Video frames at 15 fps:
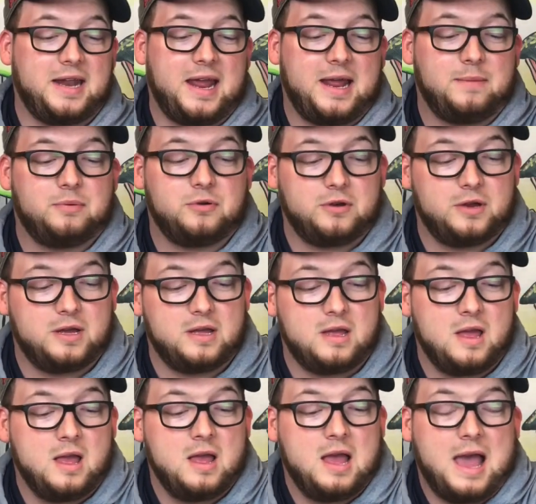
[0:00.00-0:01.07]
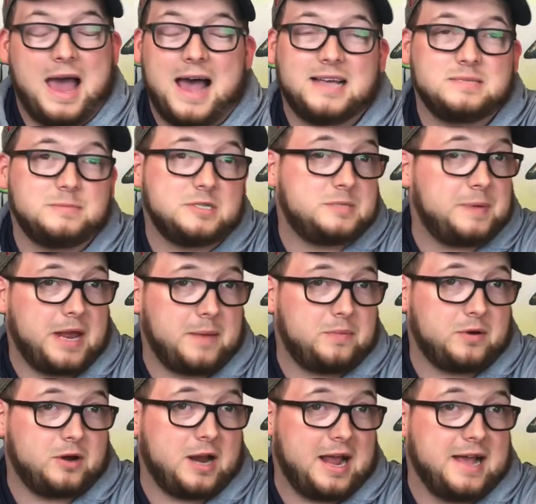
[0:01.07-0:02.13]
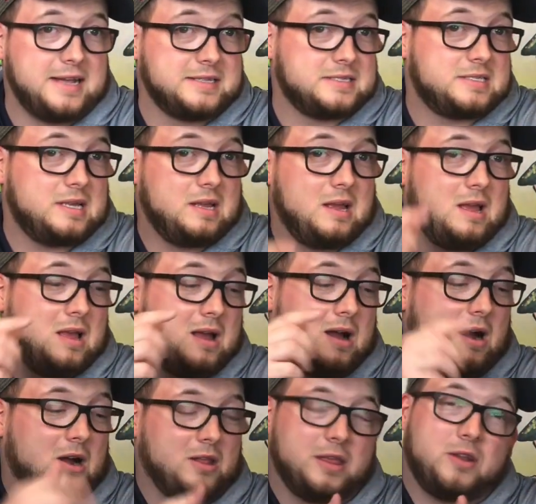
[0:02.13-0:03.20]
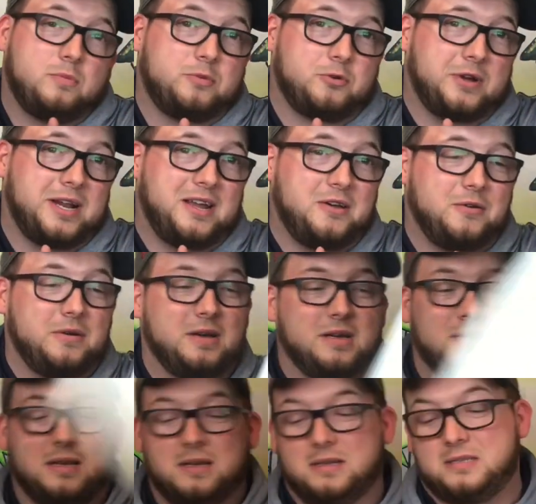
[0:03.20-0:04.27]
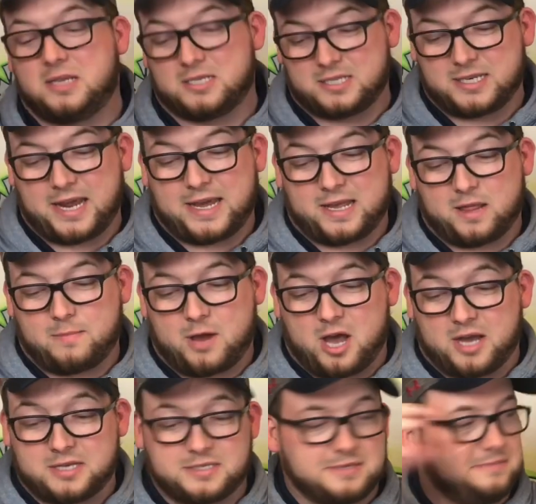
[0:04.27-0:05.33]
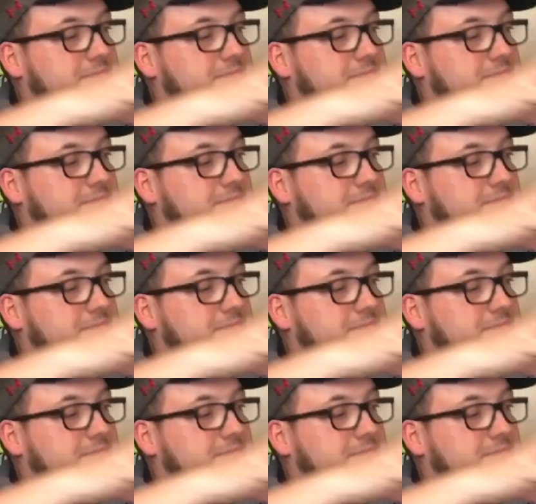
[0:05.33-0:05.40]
and put as much paper as our little burrito doesn't take in the box.